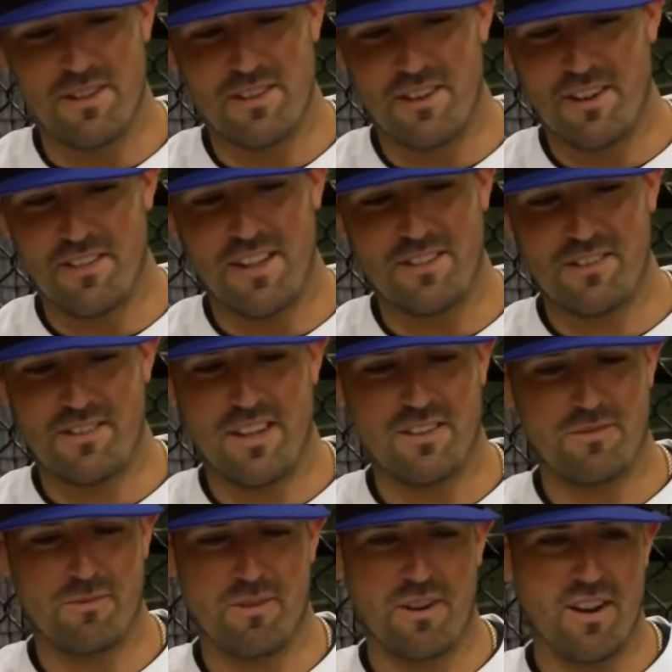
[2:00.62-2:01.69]
But, you know,
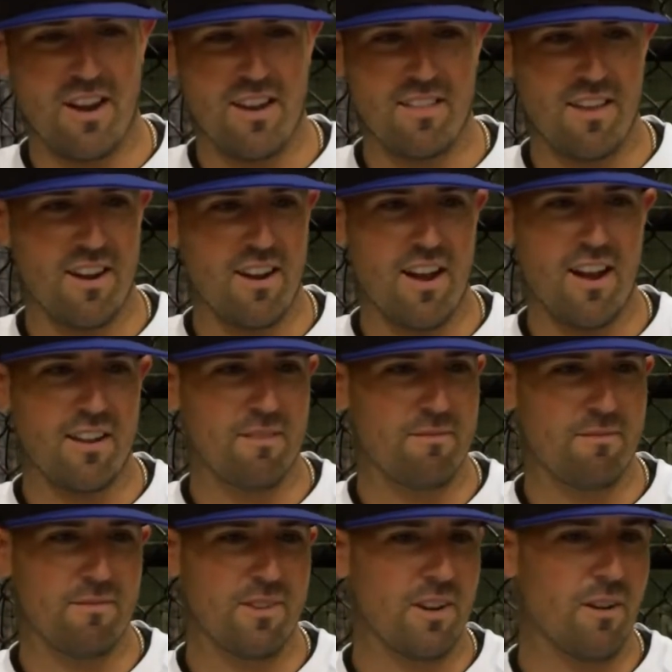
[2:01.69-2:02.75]
that's one guy that I,
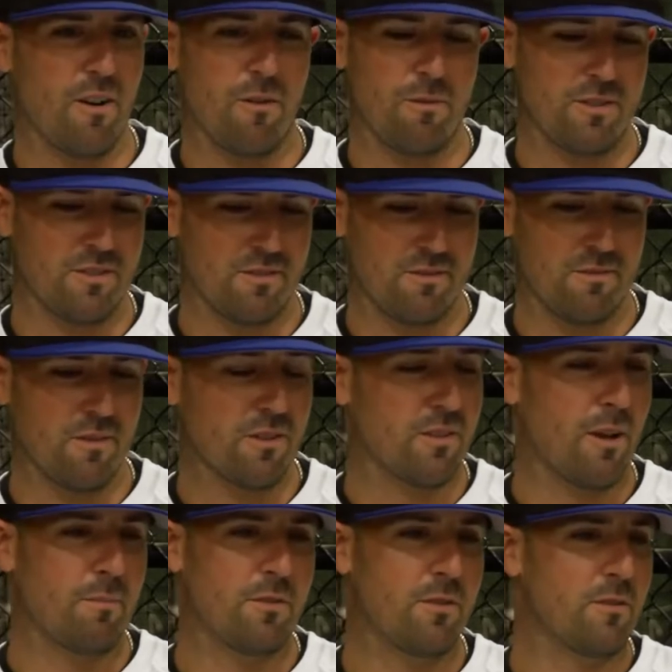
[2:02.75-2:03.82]
you know, always
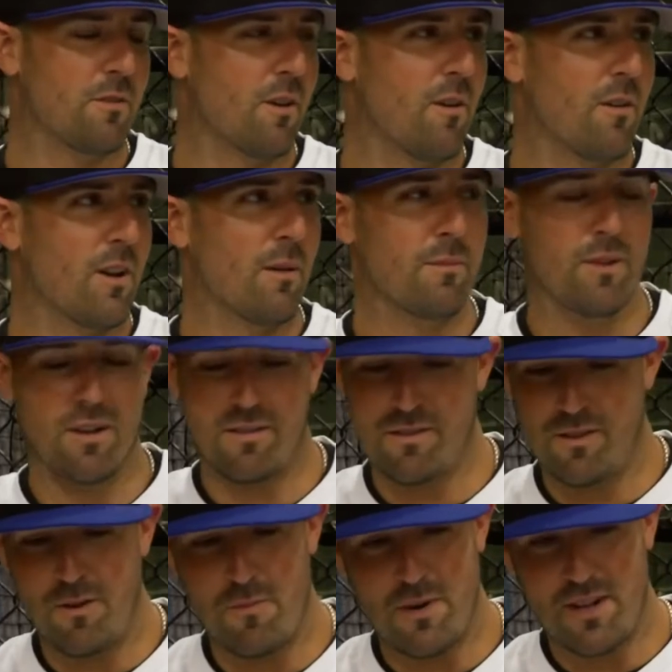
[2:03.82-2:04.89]
looked up to growing up.
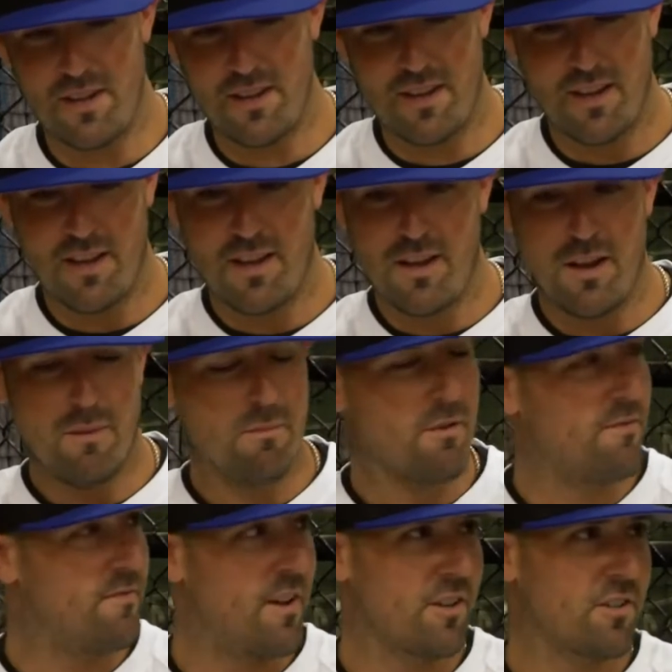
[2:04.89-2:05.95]
Nobody
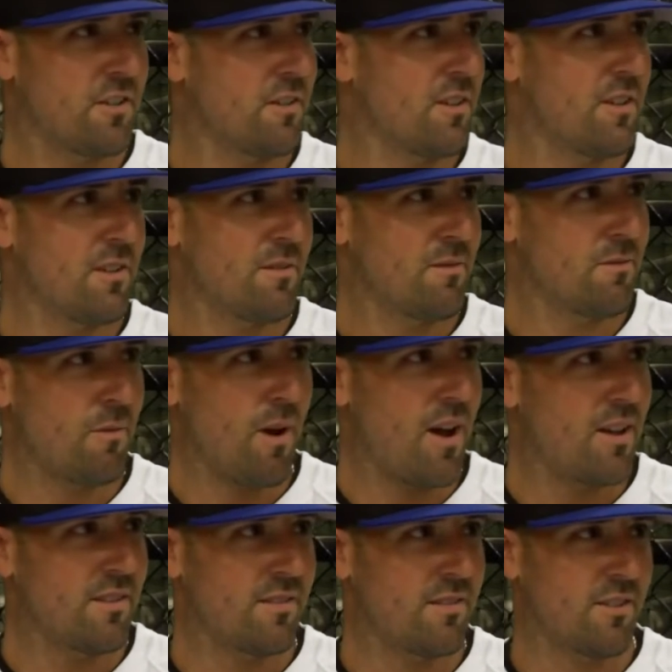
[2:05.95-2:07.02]
professionally
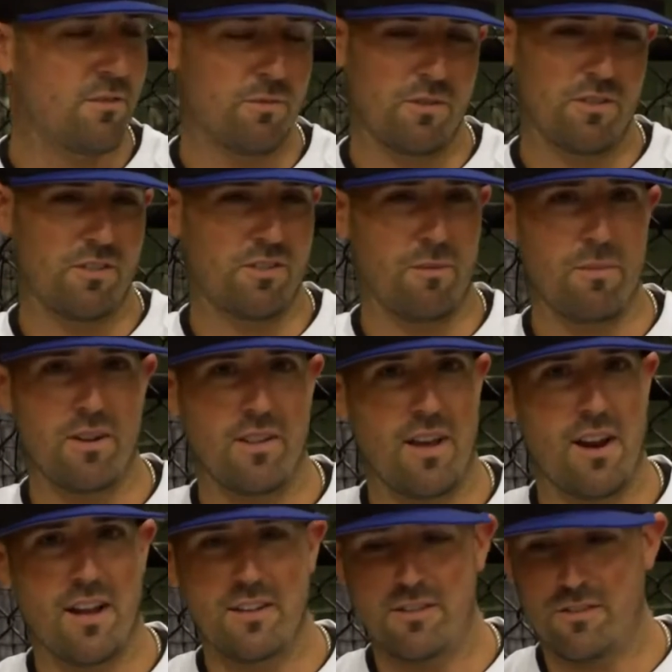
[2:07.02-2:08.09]
wise. This was just somebody
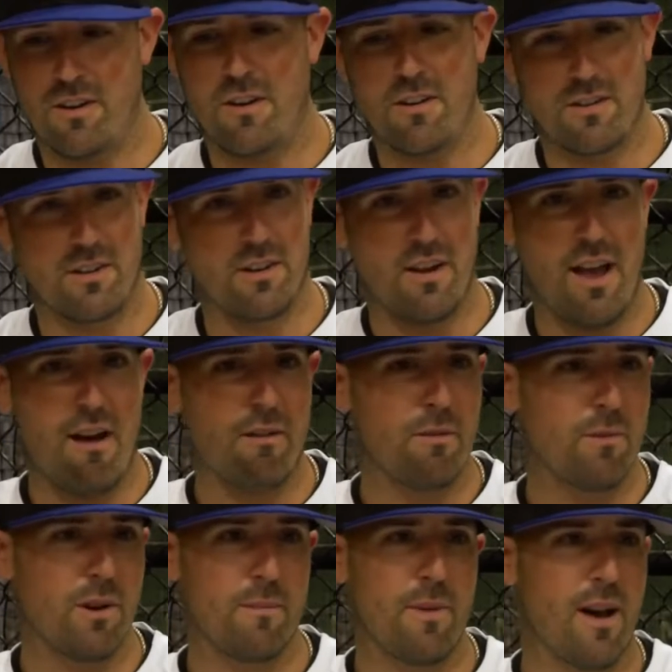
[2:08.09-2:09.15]
that I saw and, you know,
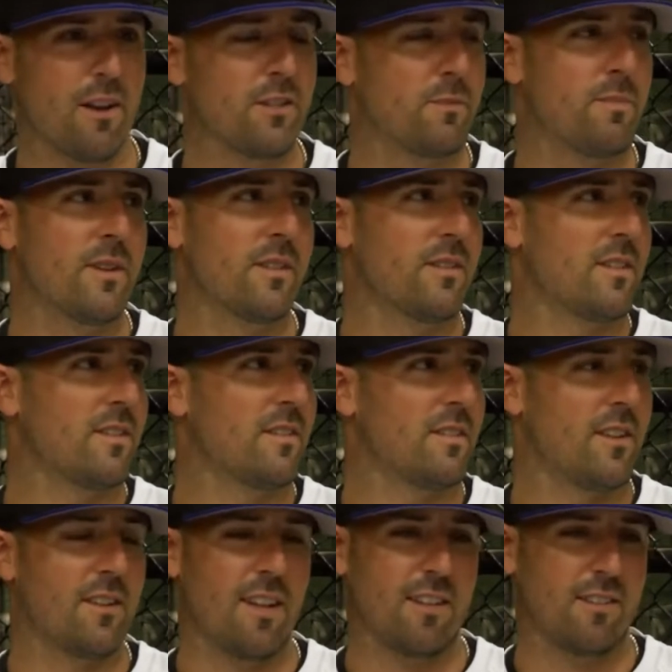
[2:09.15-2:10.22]
how he went about his
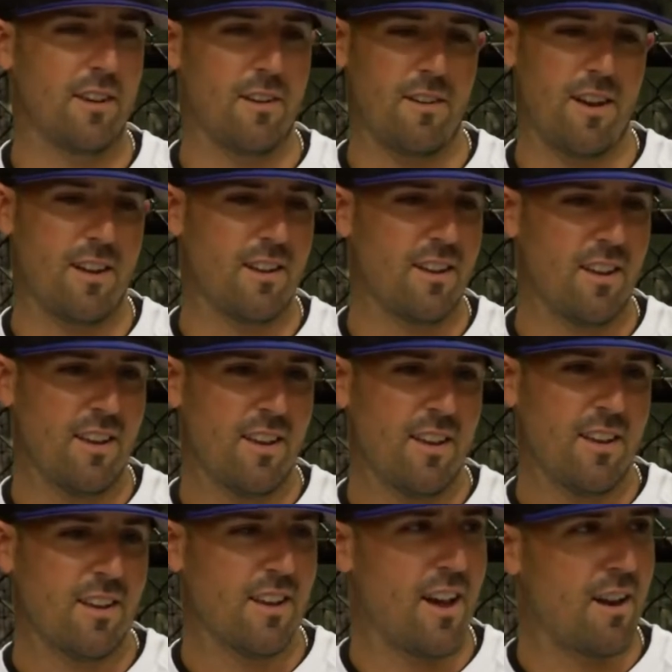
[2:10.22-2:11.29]
business. And that's how I
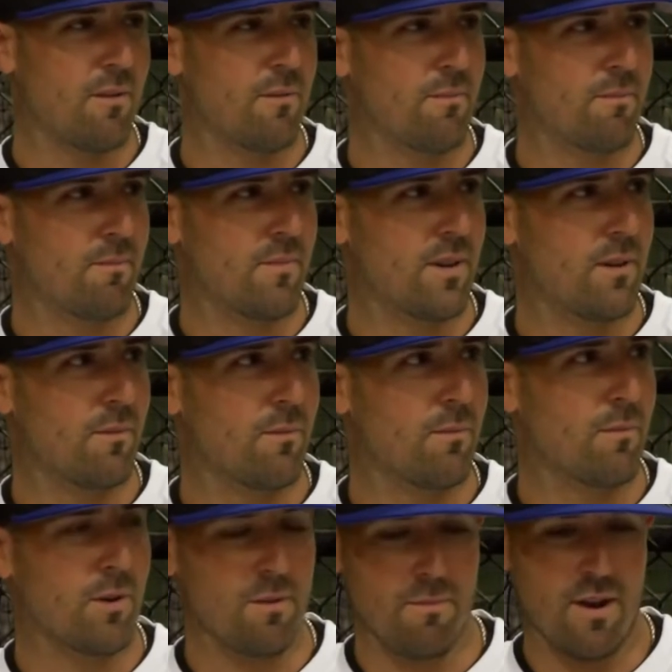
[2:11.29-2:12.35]
kind of, you know,
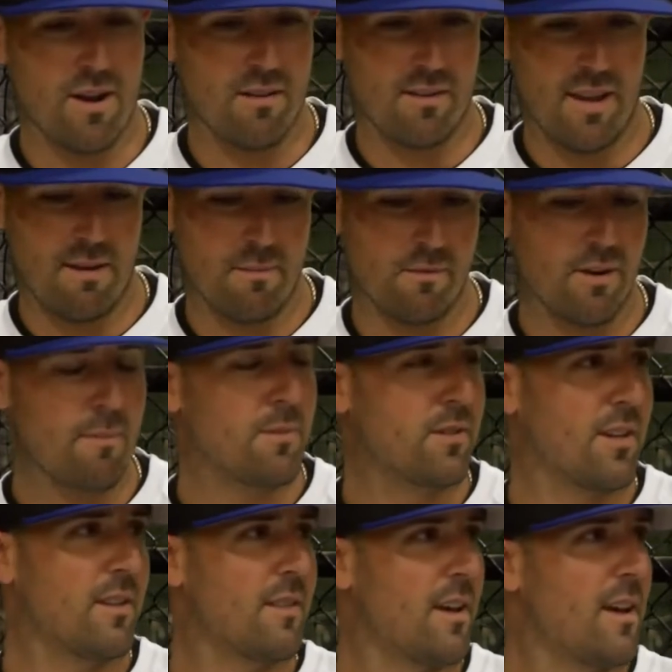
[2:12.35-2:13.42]
wanted my game to
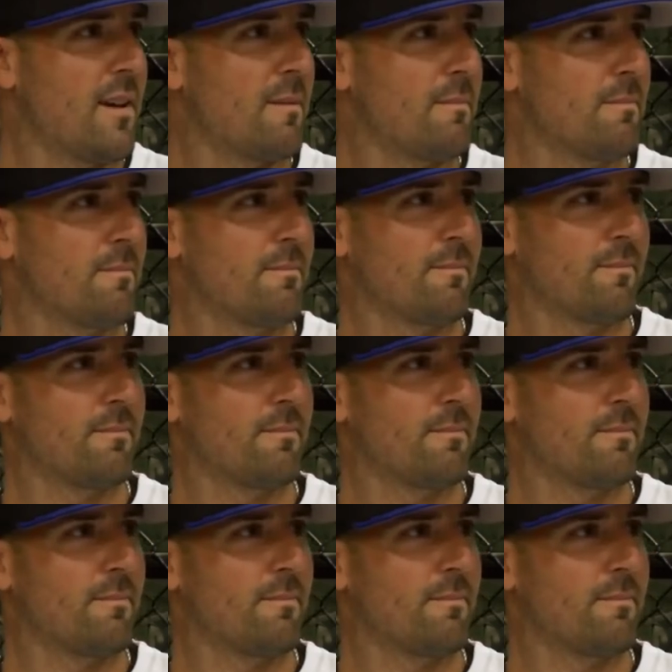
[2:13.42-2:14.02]
represent that.